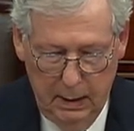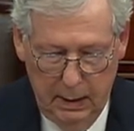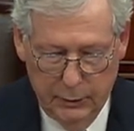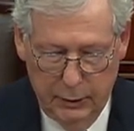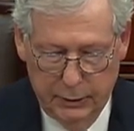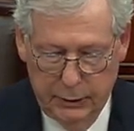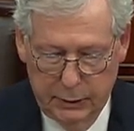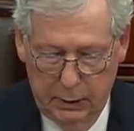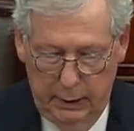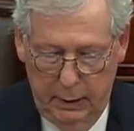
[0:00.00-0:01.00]
As Justice
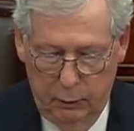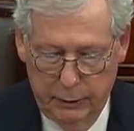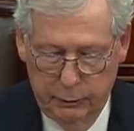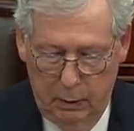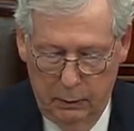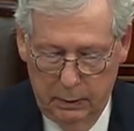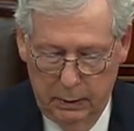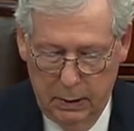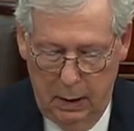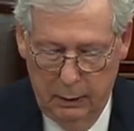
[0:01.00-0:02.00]
Scalia once
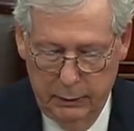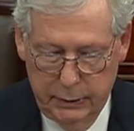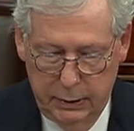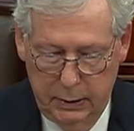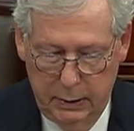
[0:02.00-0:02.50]
wrote, Congress